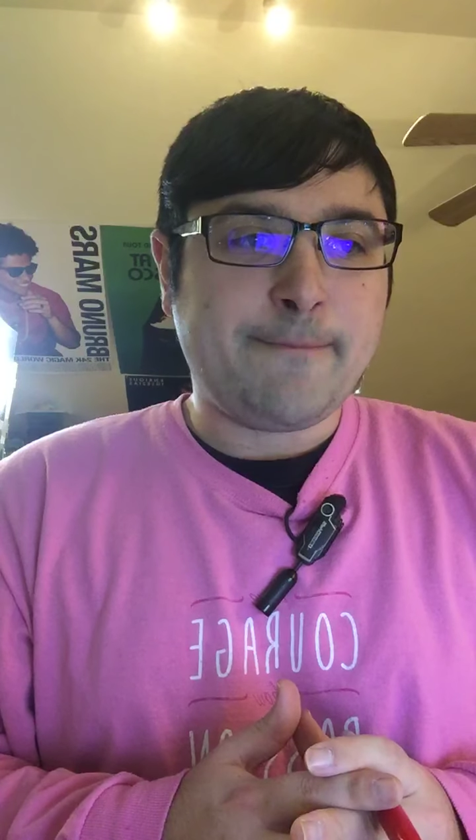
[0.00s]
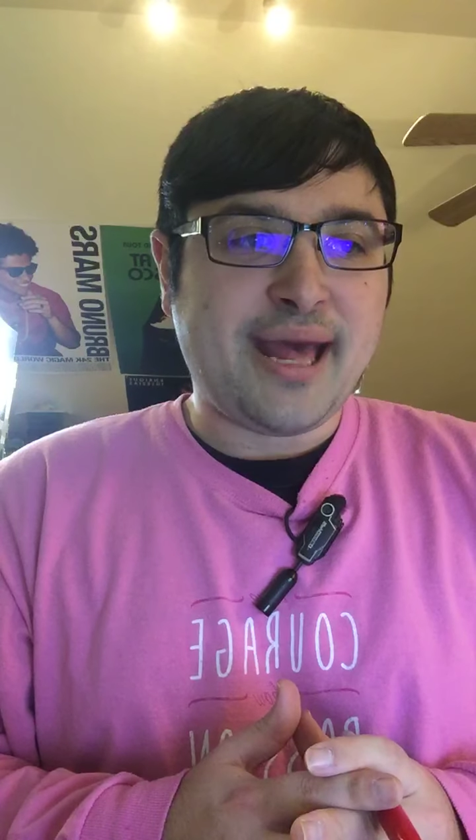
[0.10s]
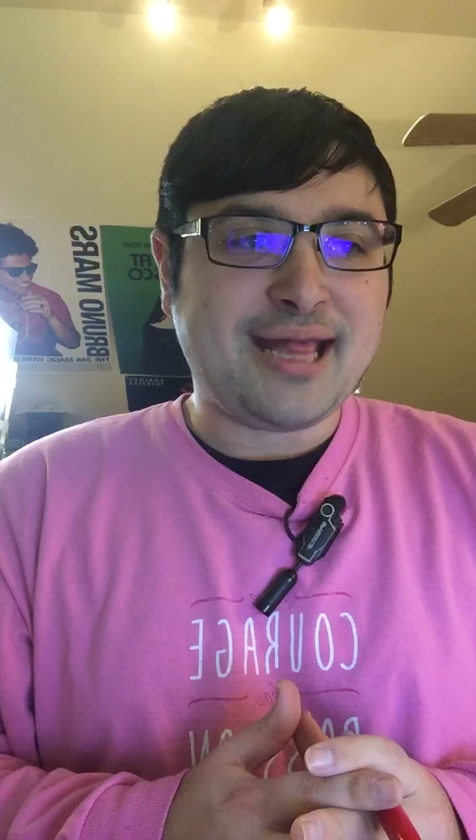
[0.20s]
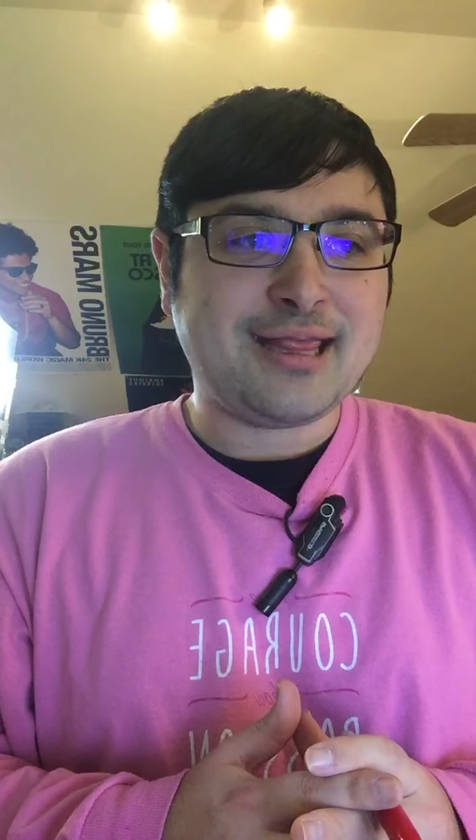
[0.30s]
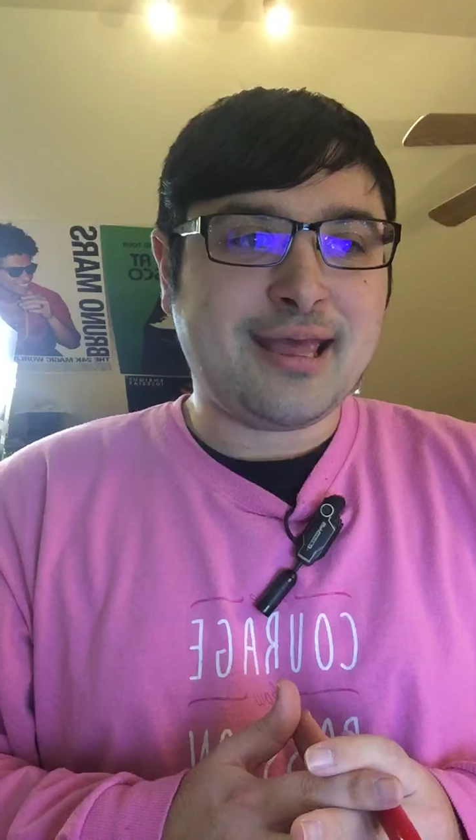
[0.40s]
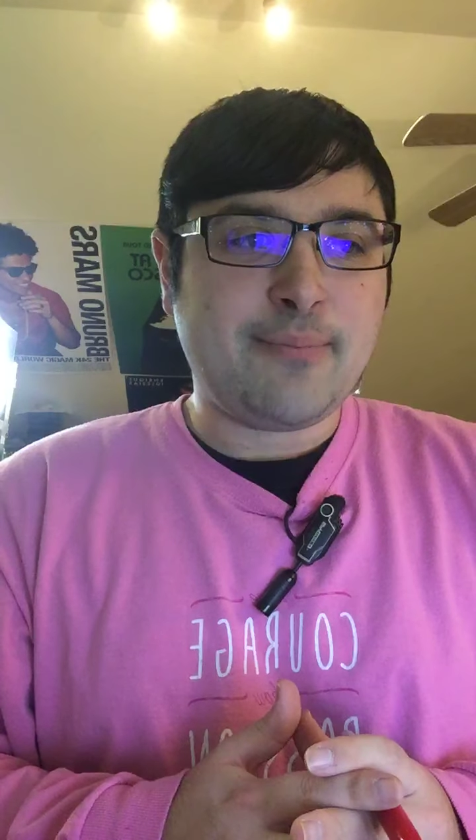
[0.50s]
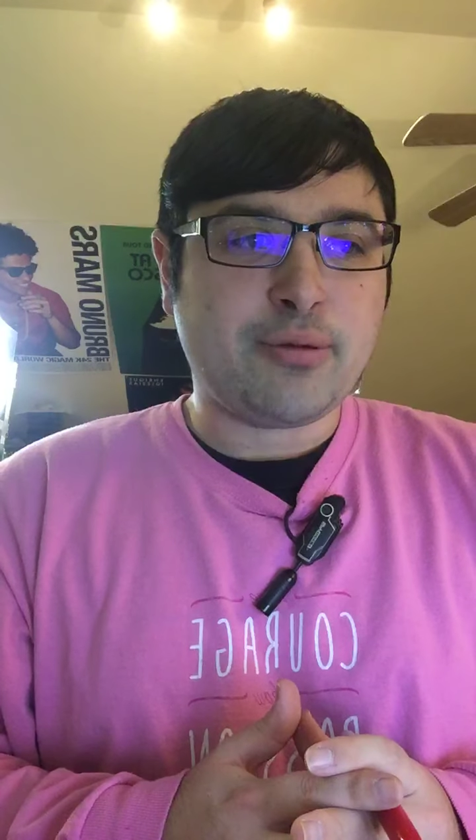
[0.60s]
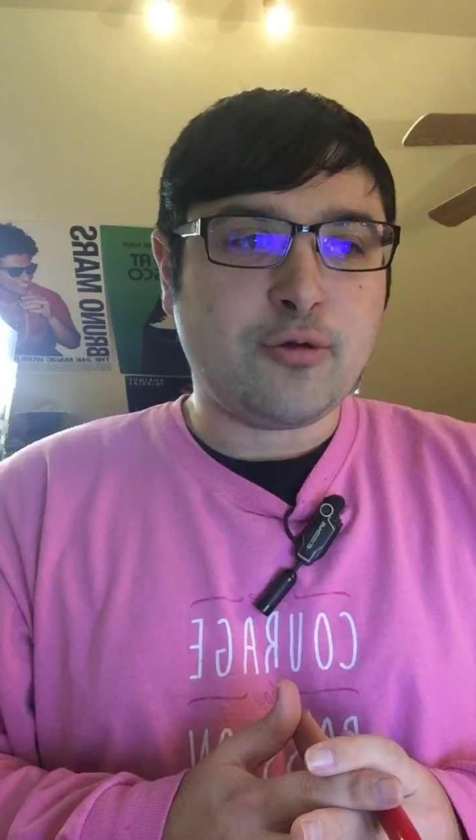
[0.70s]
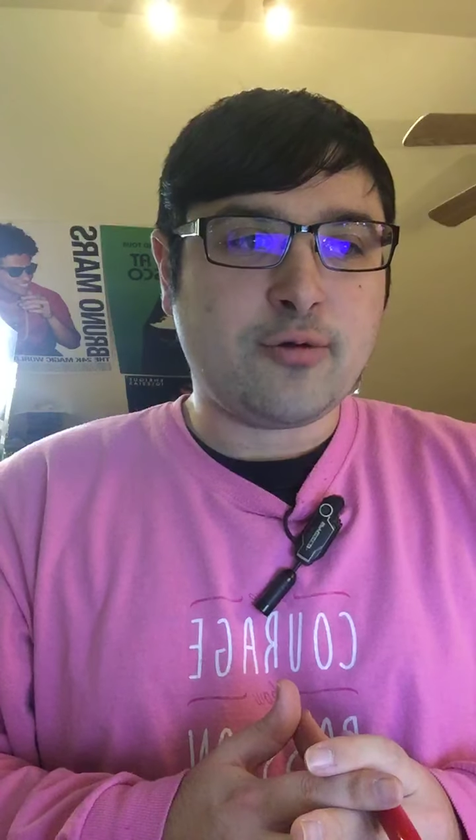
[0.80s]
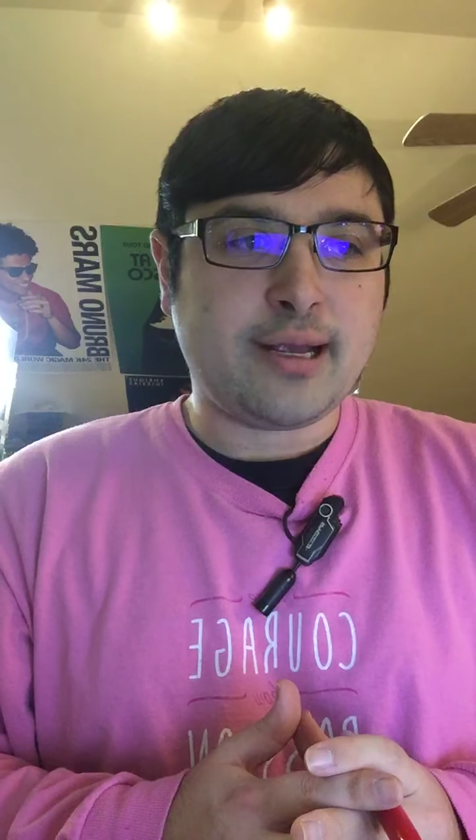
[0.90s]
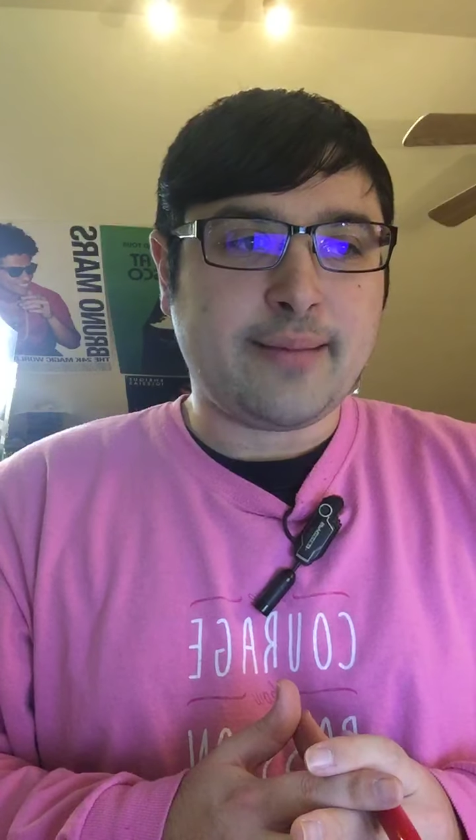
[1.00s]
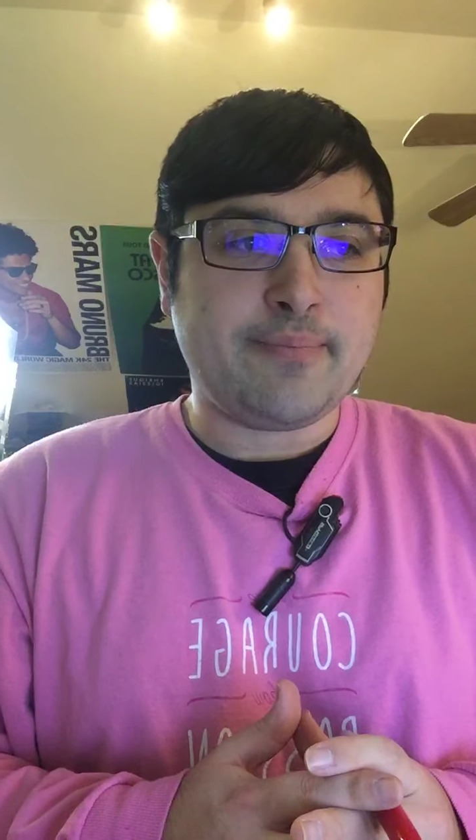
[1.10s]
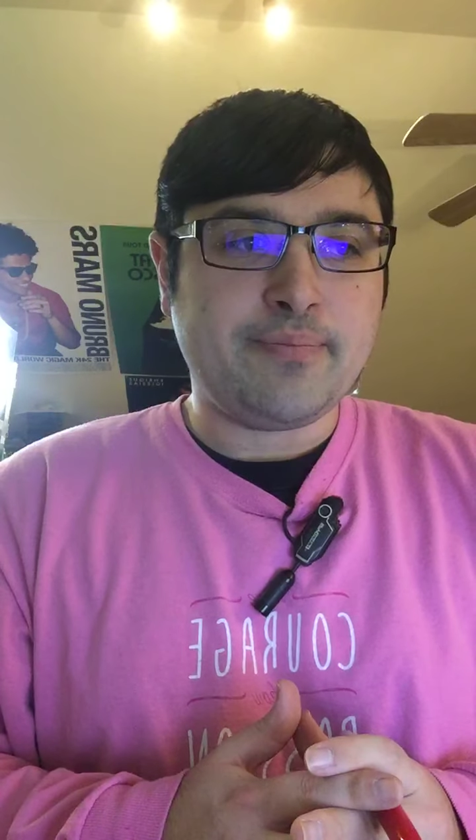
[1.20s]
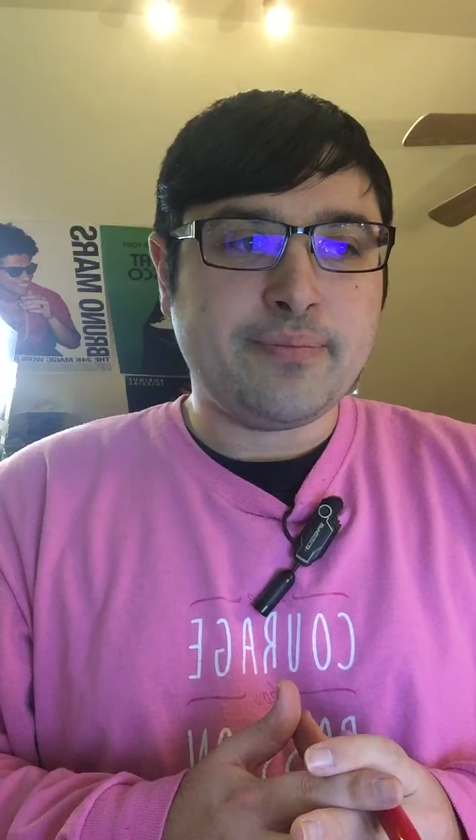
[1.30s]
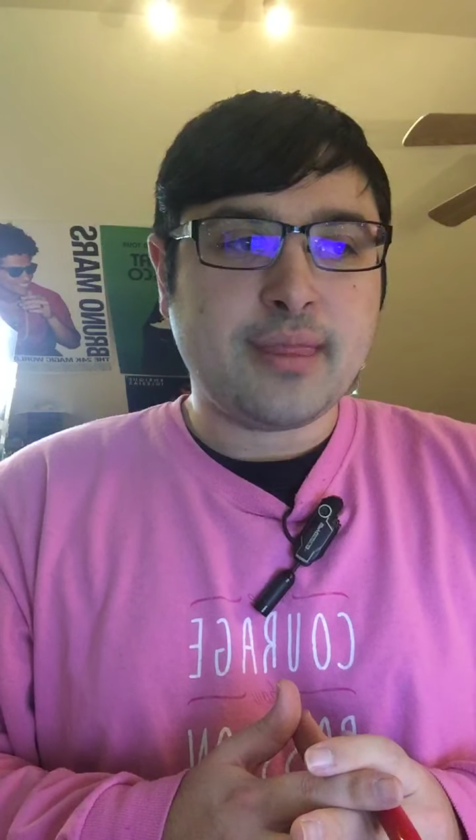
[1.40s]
basket program.